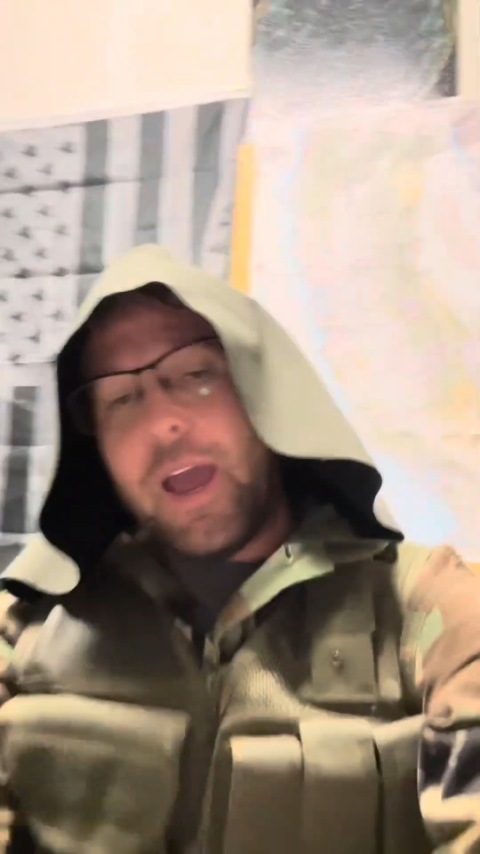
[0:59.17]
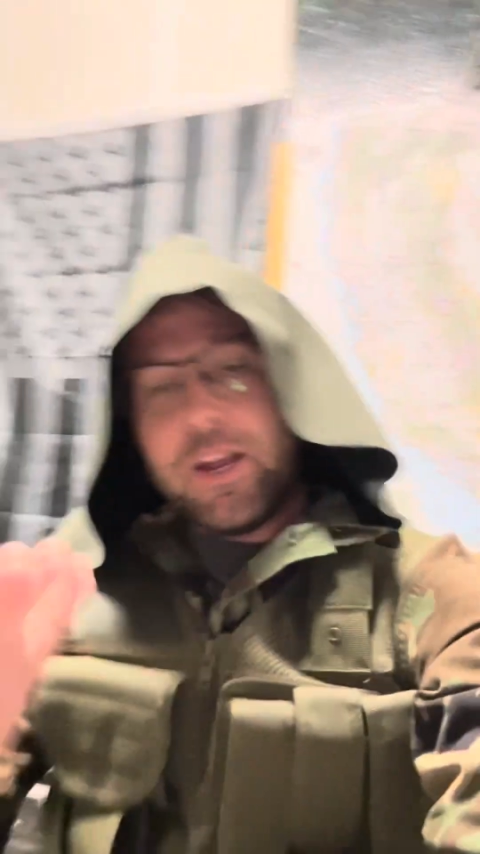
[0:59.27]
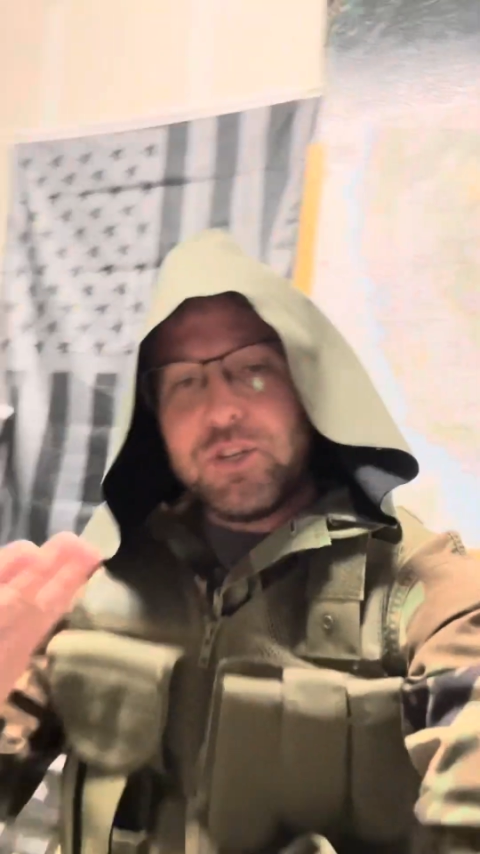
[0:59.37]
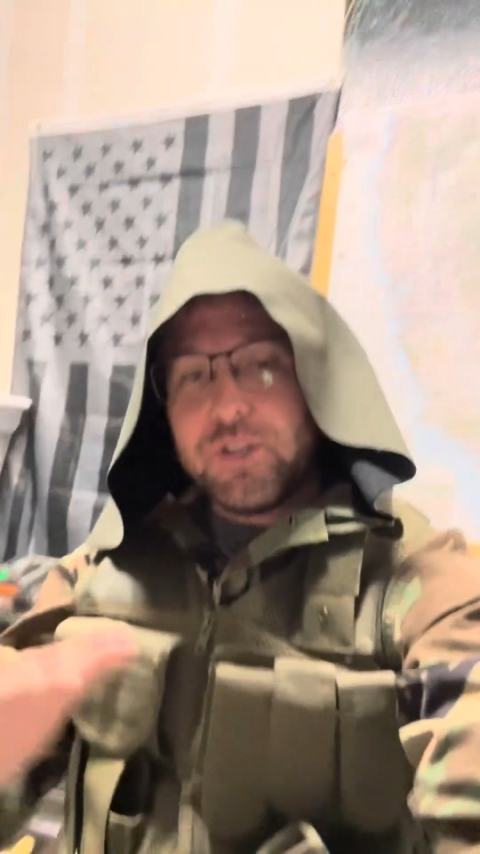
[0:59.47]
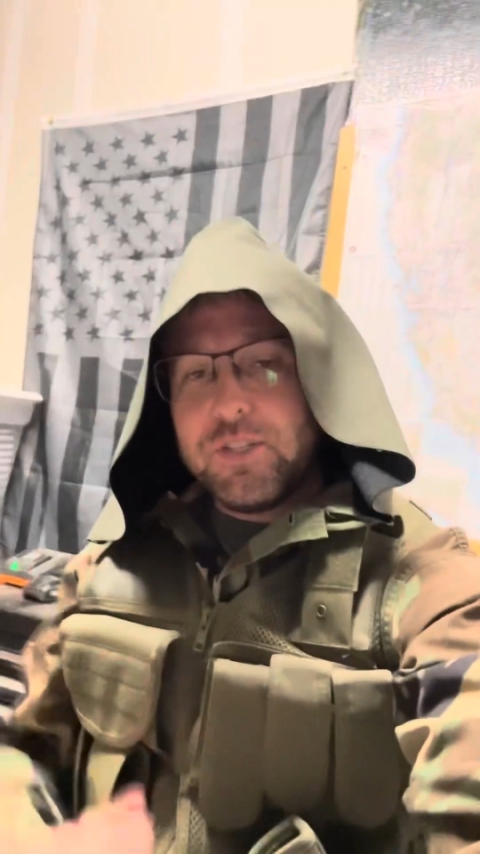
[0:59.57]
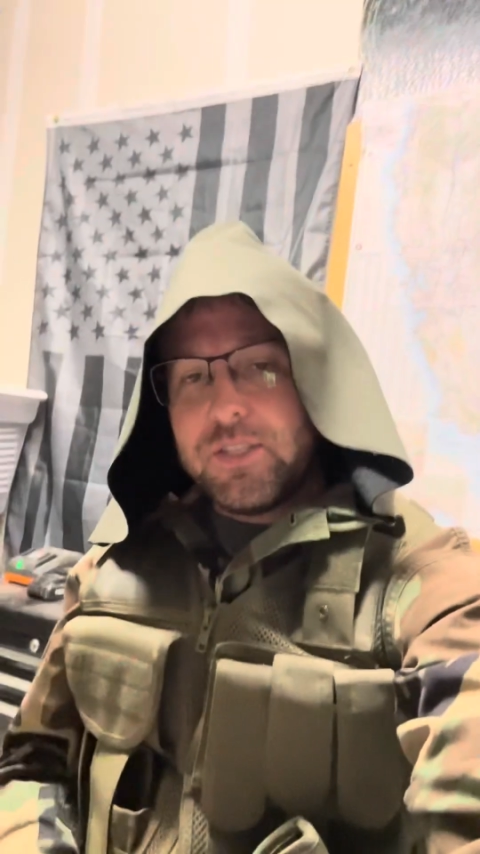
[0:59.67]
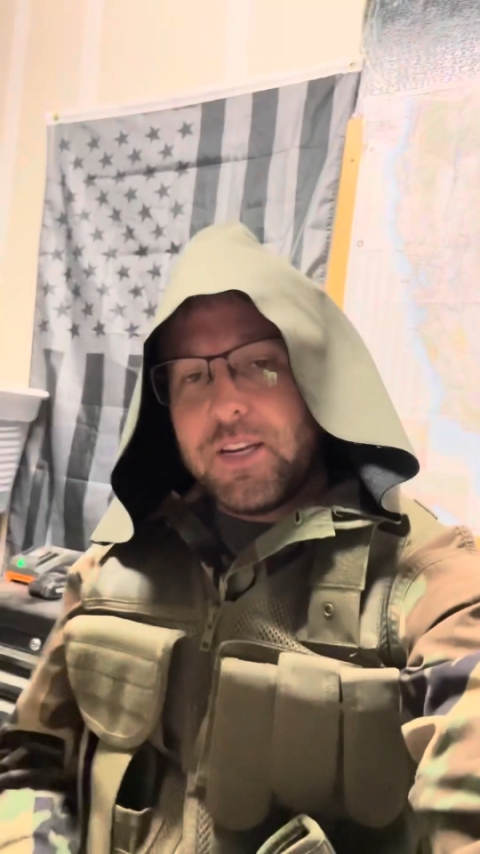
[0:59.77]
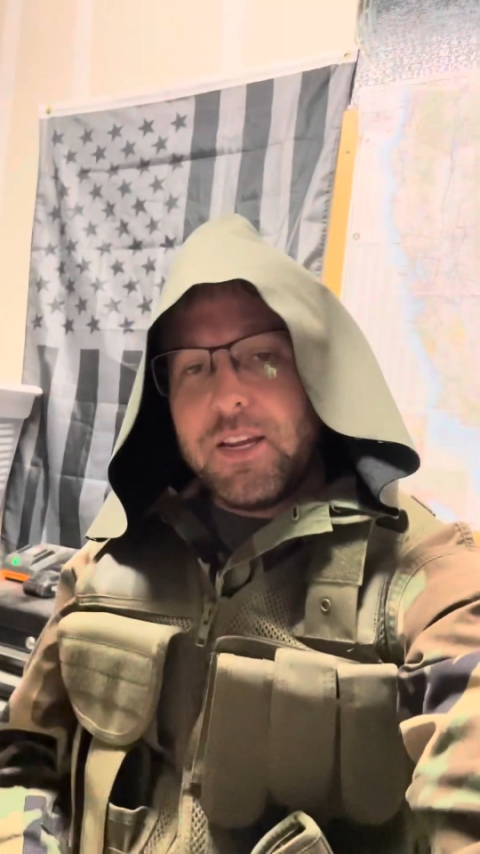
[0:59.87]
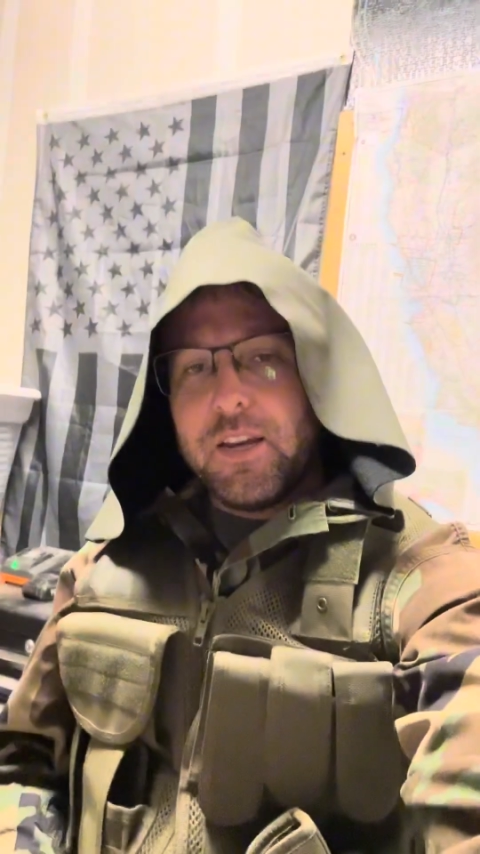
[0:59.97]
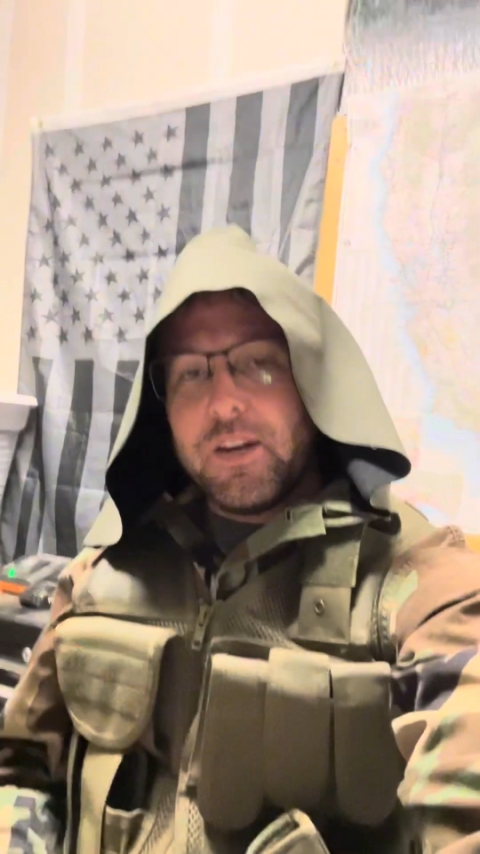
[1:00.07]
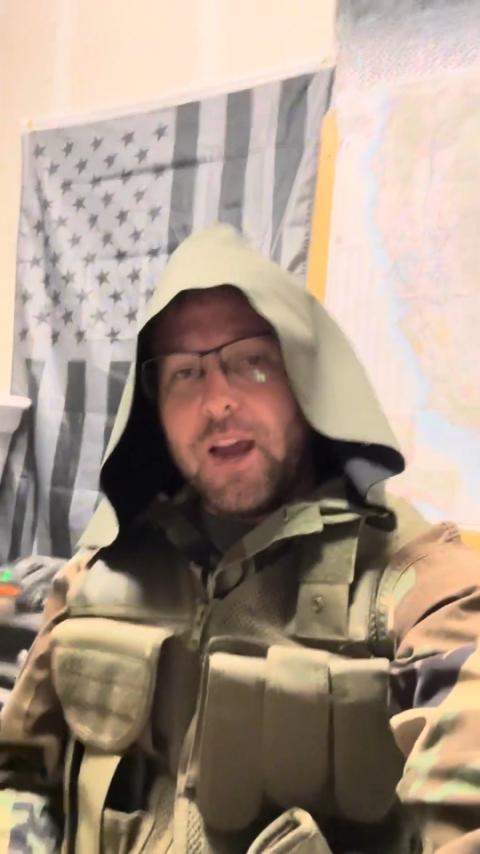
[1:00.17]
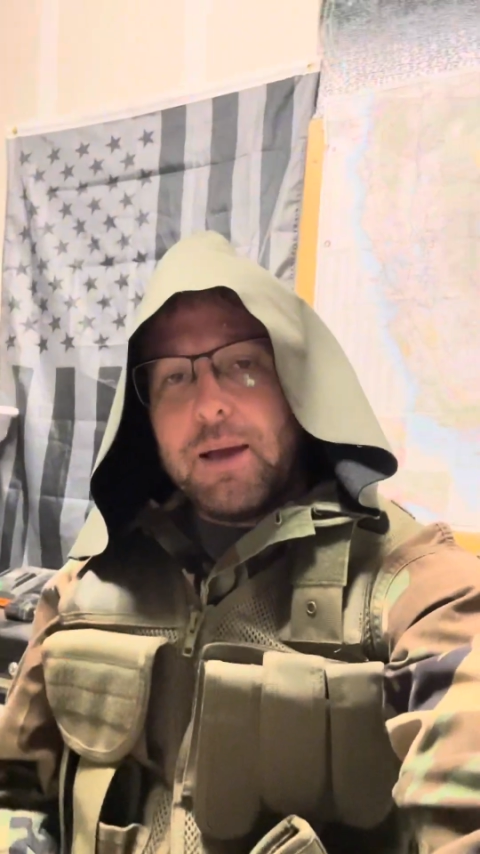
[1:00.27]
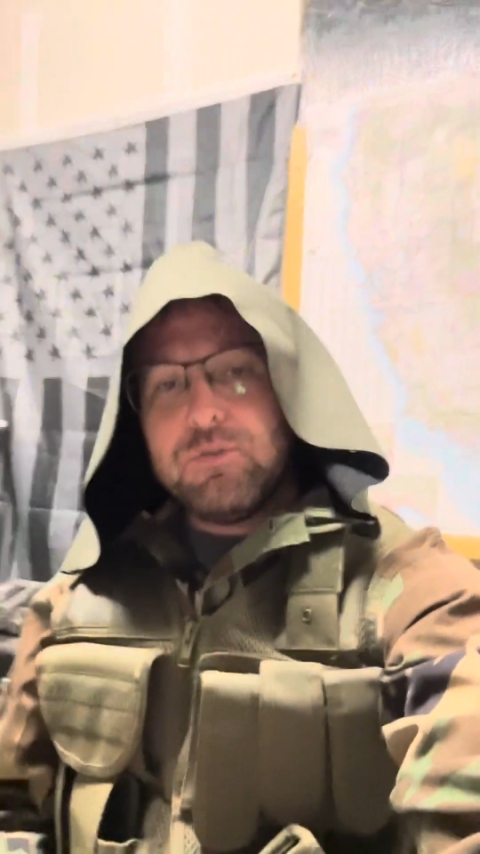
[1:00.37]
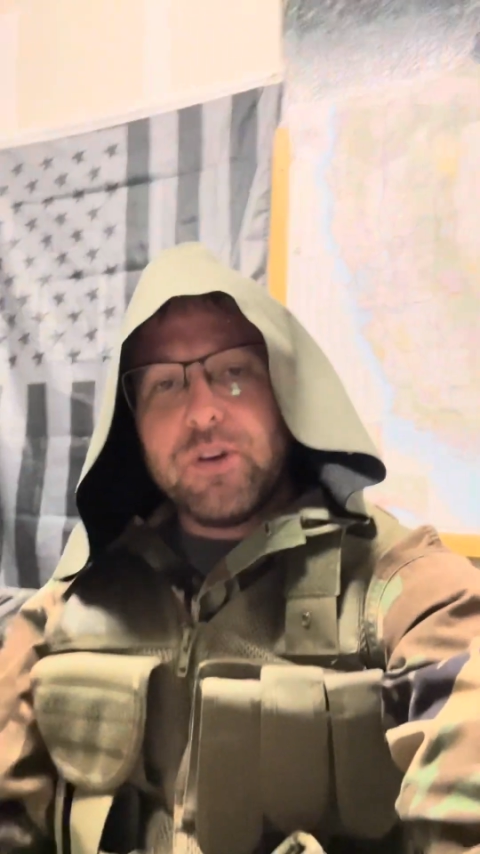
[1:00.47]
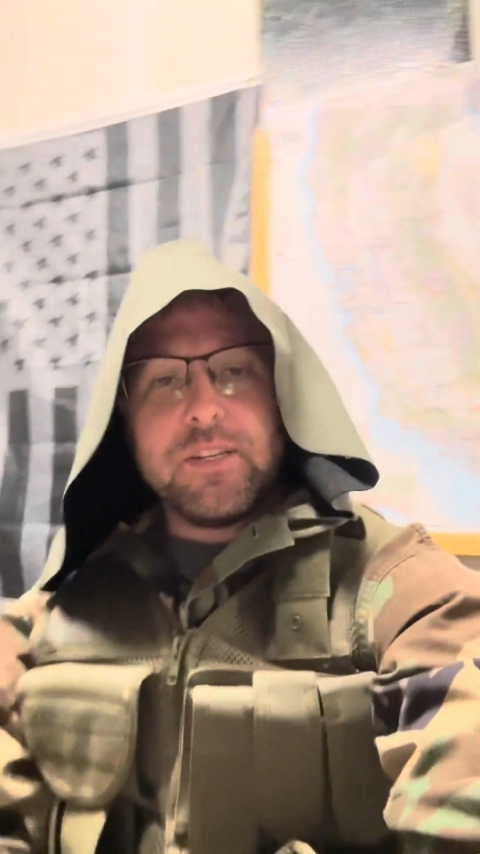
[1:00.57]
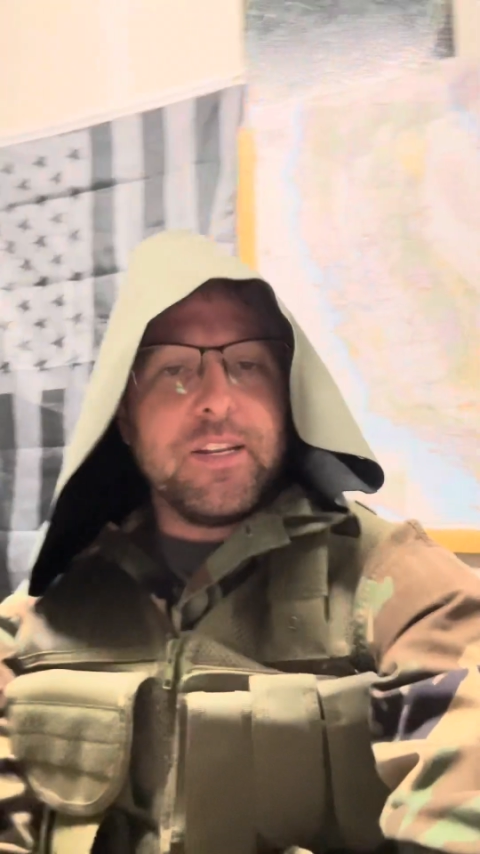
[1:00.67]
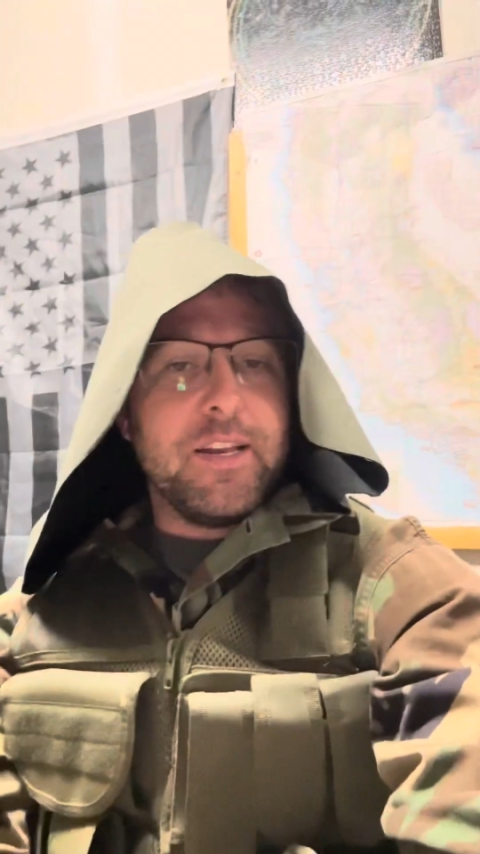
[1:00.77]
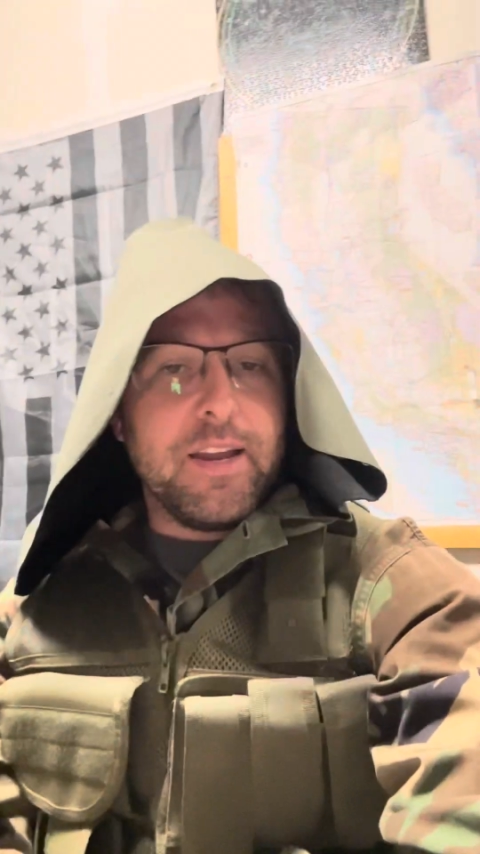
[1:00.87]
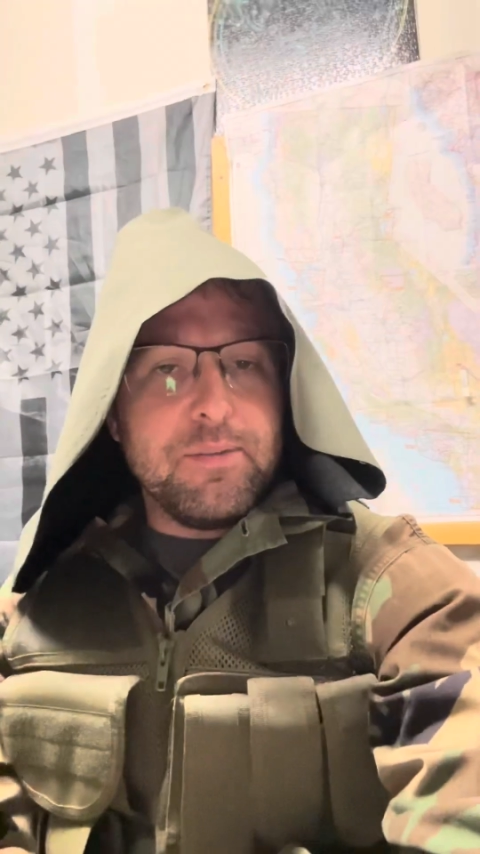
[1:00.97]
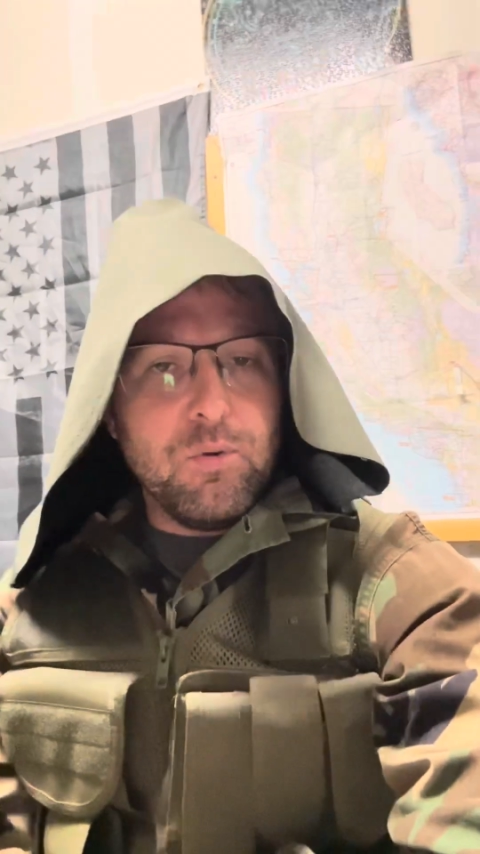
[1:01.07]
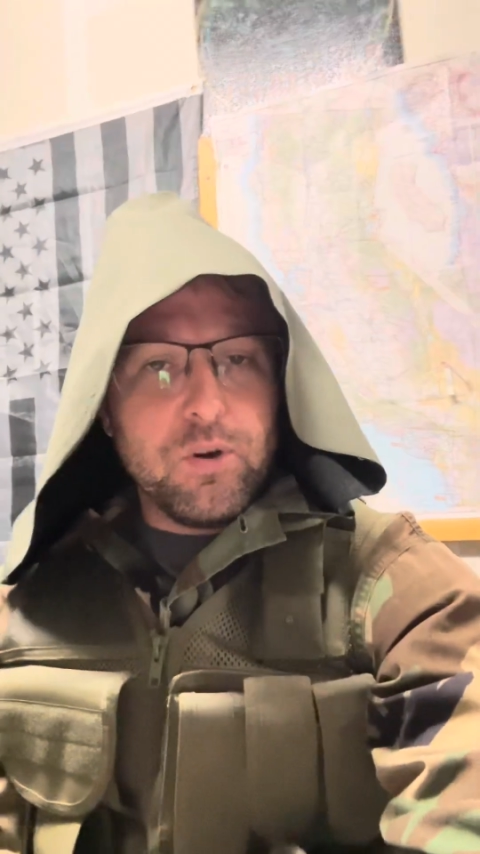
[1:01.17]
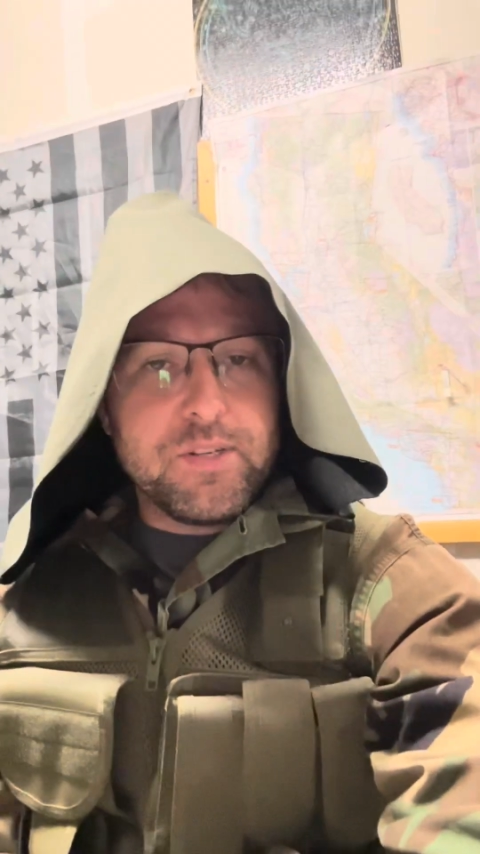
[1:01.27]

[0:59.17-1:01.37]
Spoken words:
as you can see here, I'm dressed in a more